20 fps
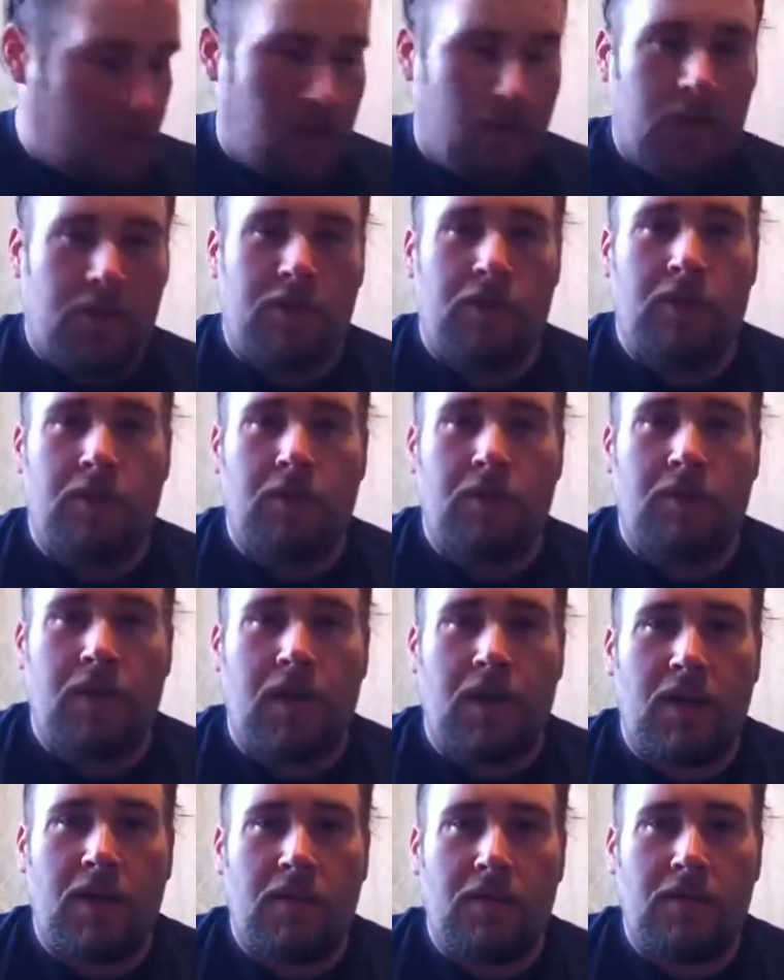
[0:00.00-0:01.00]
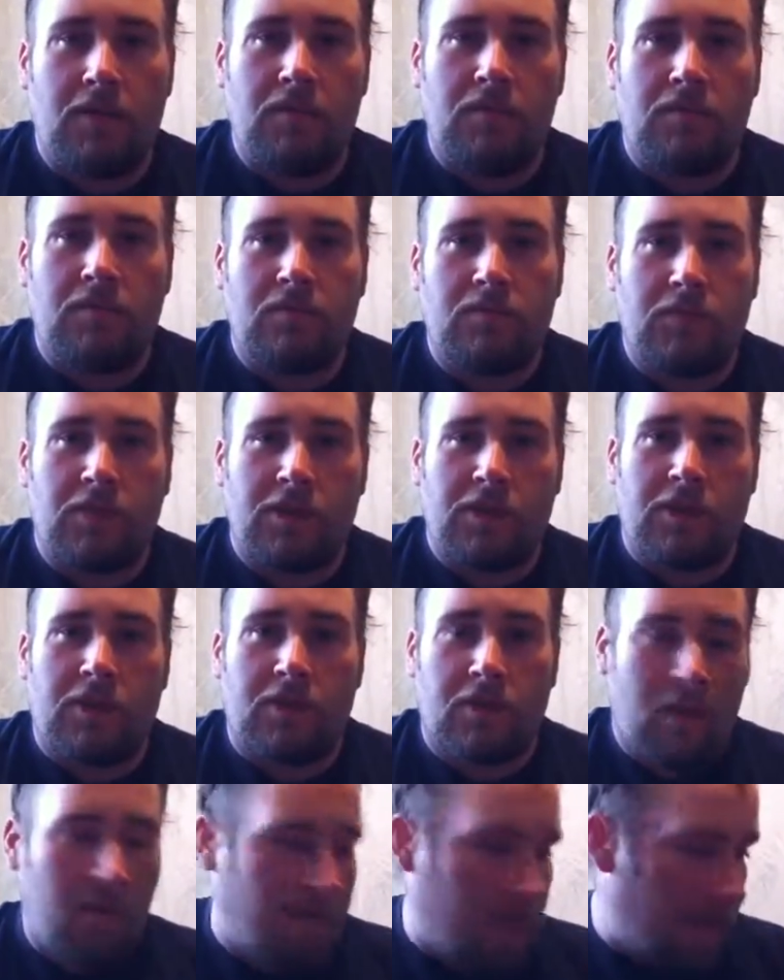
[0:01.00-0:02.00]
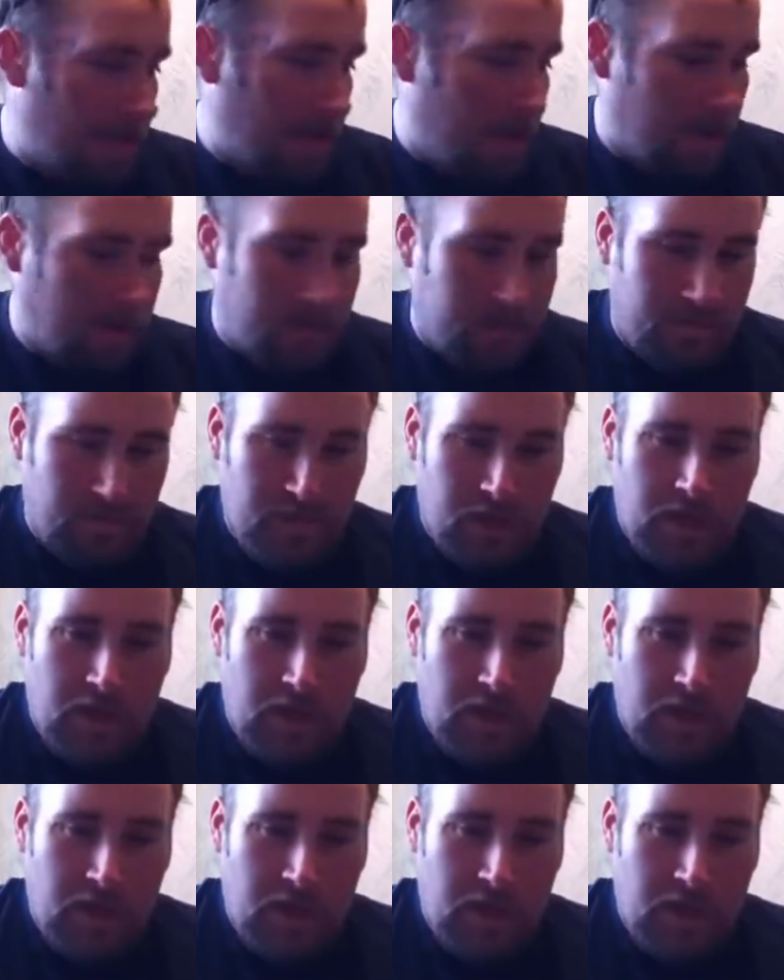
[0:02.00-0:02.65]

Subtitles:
And I'll show you what I do just to crimp it now.